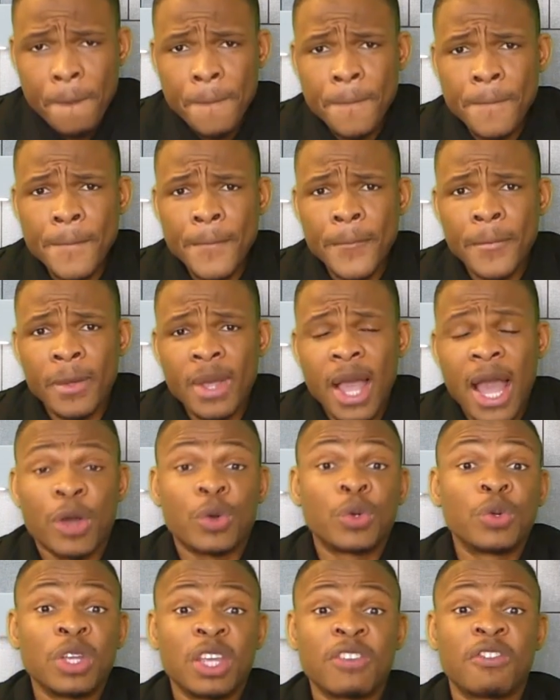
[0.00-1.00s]
mm, I
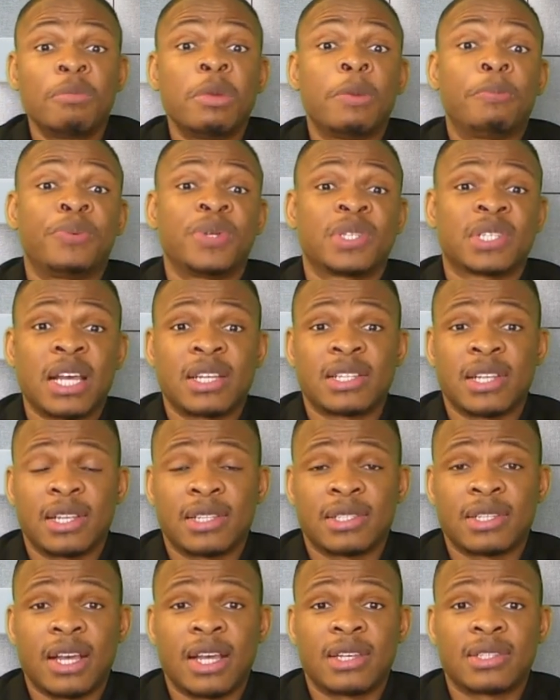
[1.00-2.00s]
couldn't give him a precise
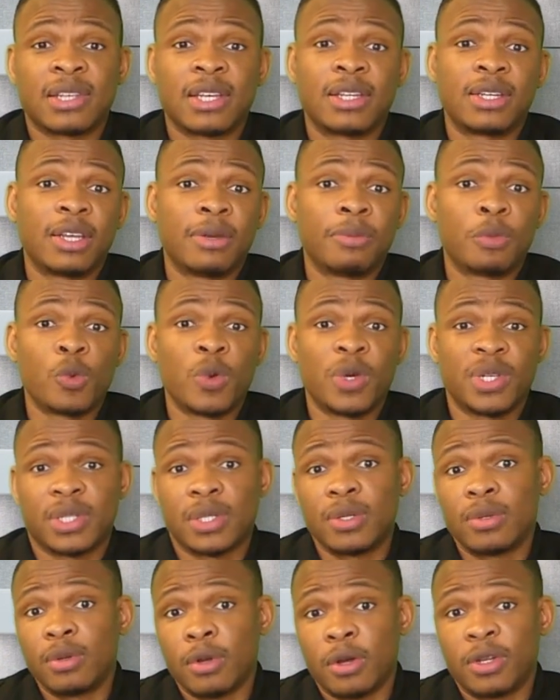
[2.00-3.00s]
answer. I said then um, we're
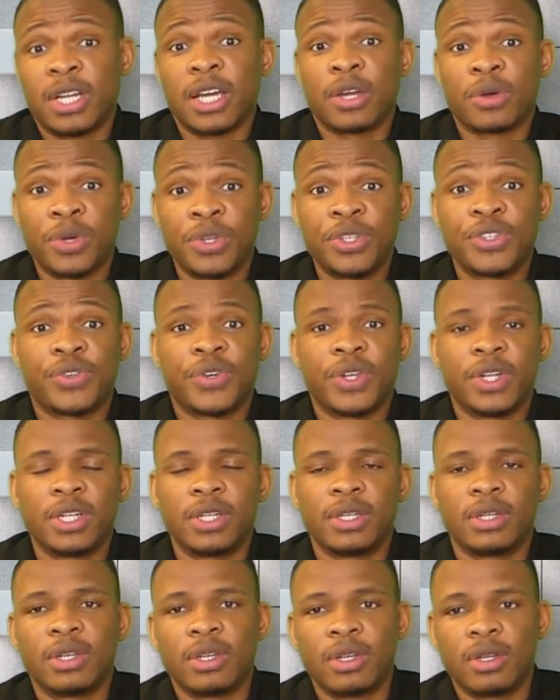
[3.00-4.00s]
still undergoing
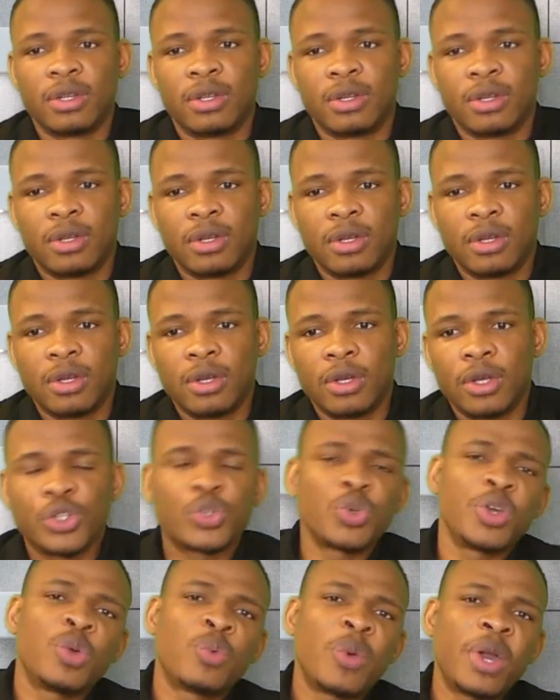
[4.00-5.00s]
training.
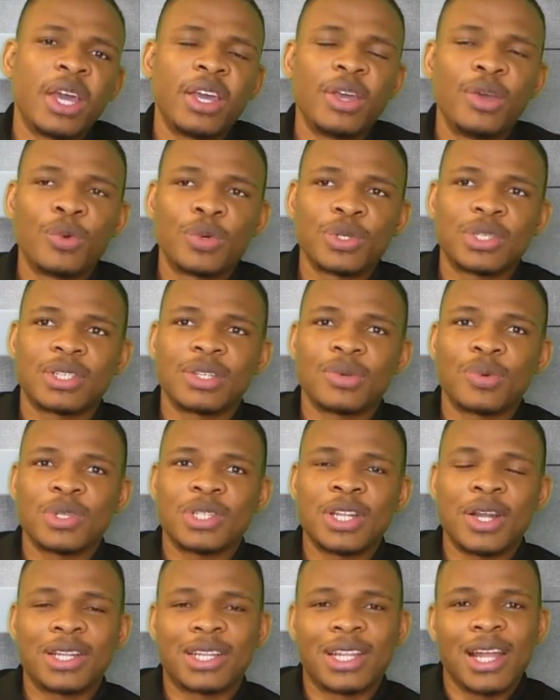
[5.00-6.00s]
So he, went, he, was, he
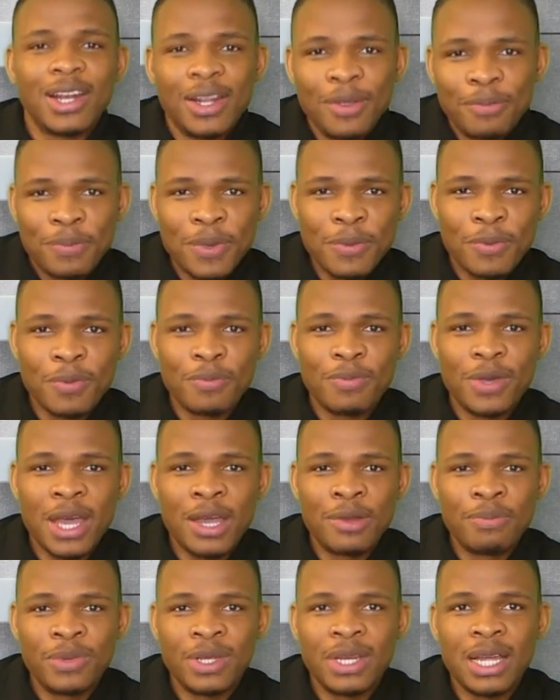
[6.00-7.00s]
was not telling people
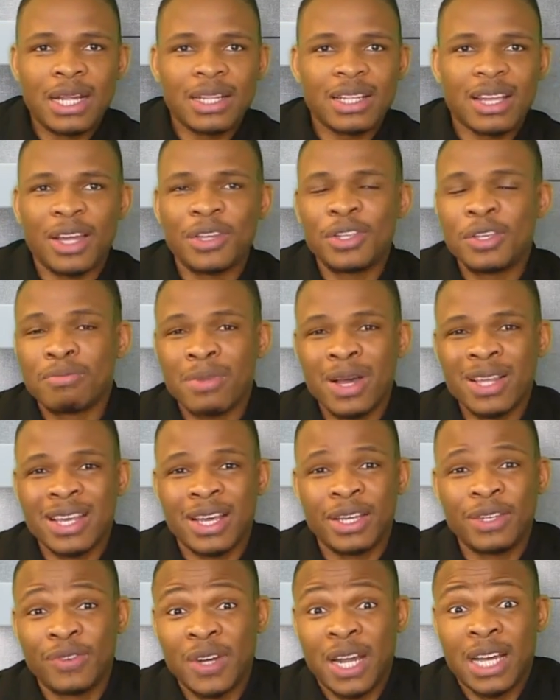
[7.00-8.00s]
behind me that, can you imagine,
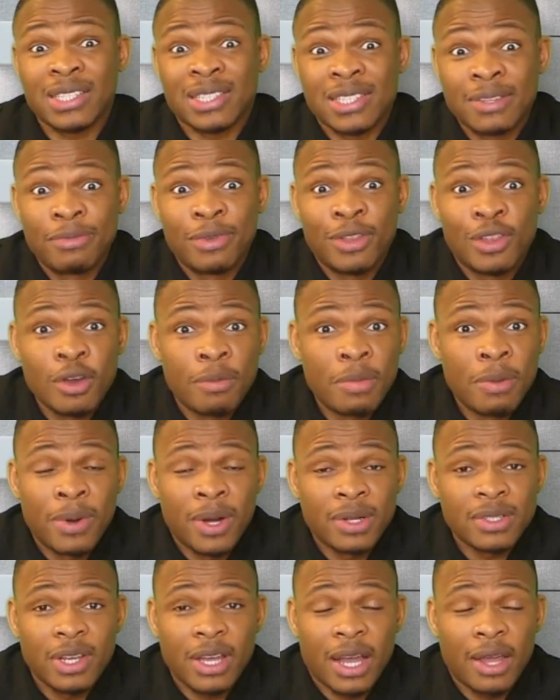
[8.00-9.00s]
I even asked him a job
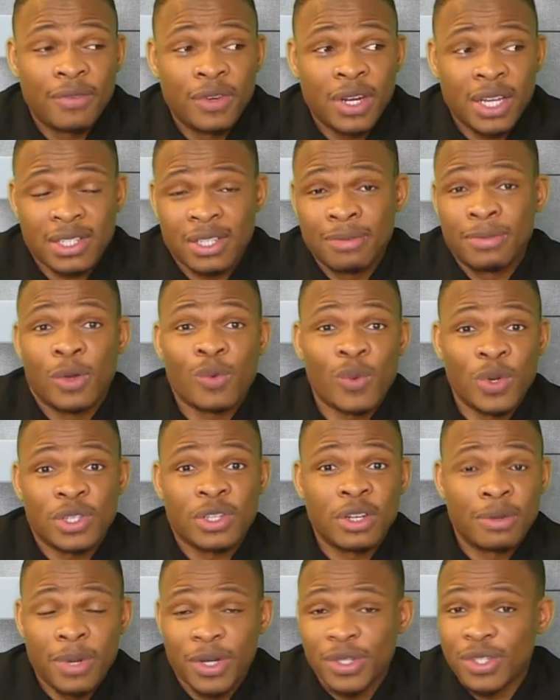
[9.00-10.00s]
about, I even asked him a
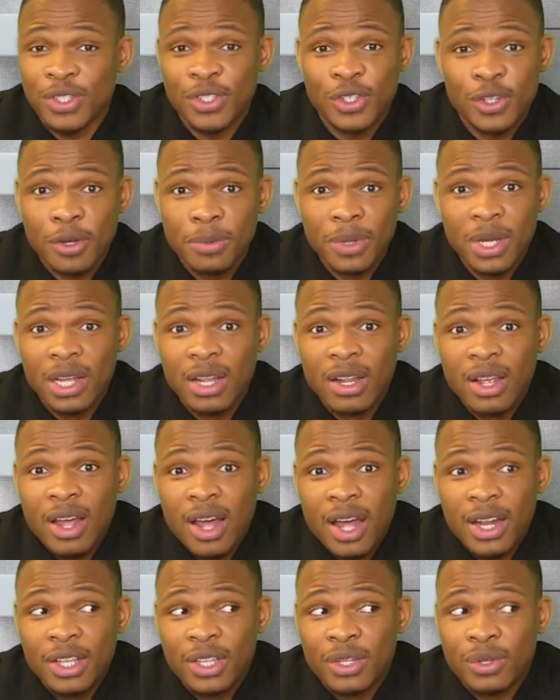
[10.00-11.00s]
question about his job,
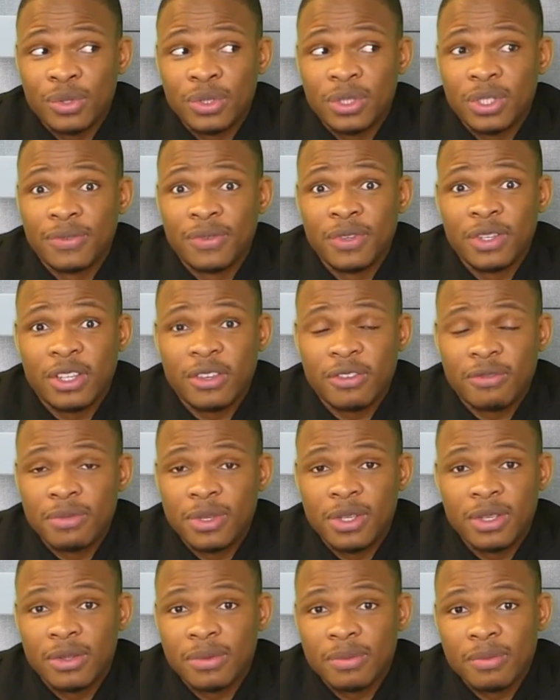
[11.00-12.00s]
and he couldn't even give
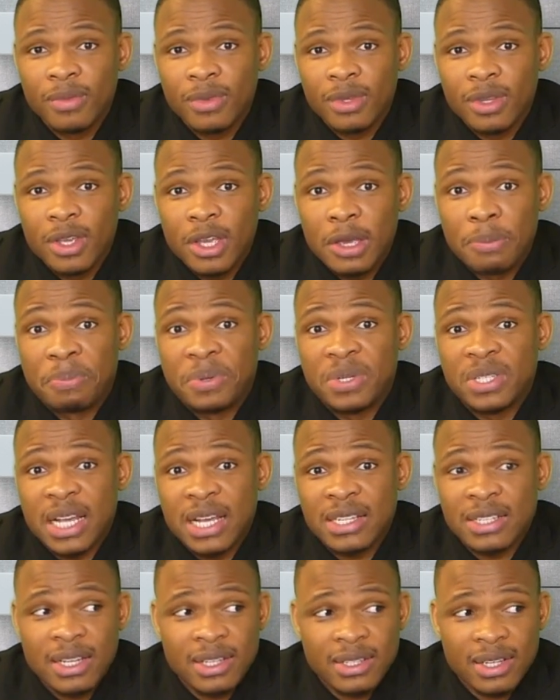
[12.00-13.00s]
me a
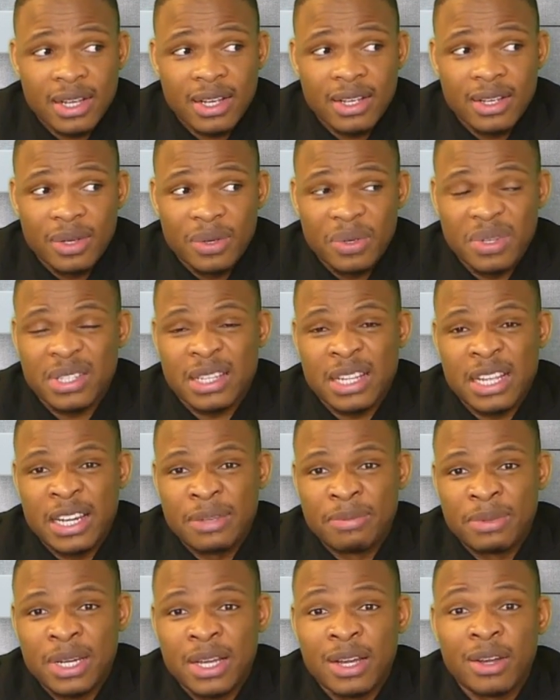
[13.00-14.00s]
precise answer. He was
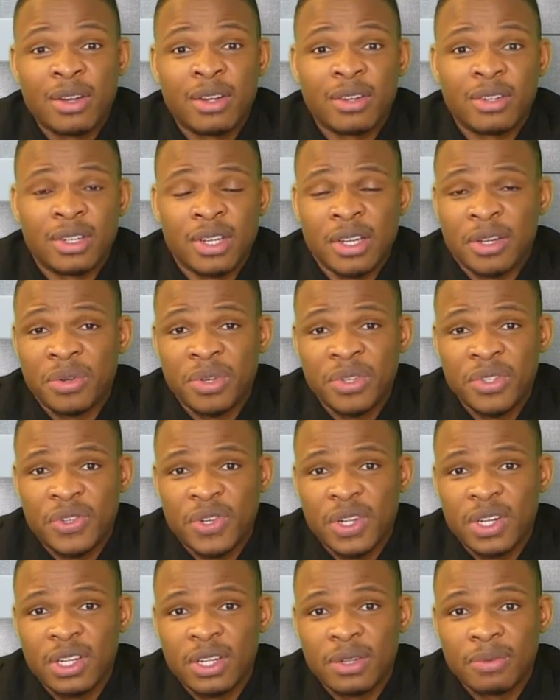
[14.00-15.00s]
telling me that I got undergoing
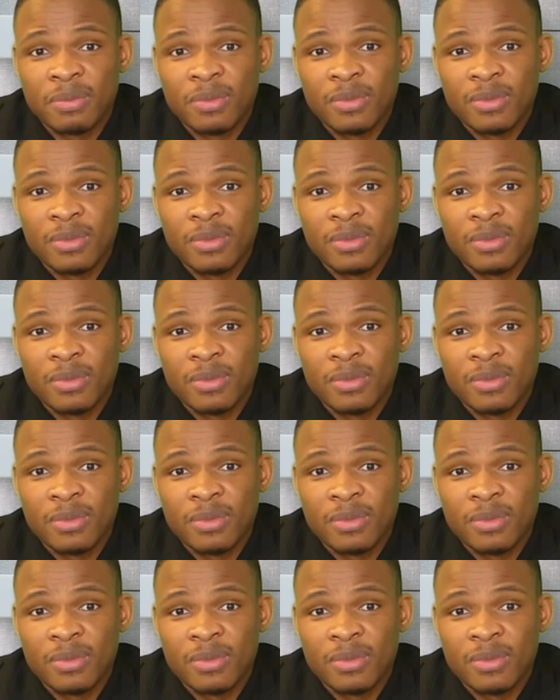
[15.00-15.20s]
training